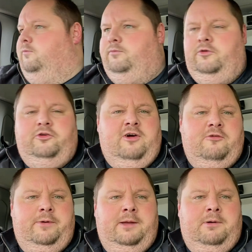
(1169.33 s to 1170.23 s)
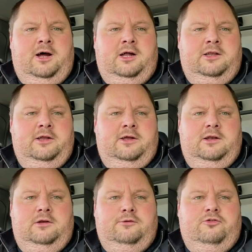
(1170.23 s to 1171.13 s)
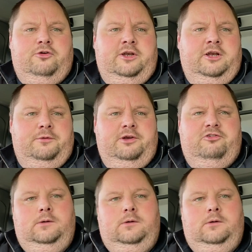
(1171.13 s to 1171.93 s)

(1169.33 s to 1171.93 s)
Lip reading: There's a craft beer bar that looks good in Norwich.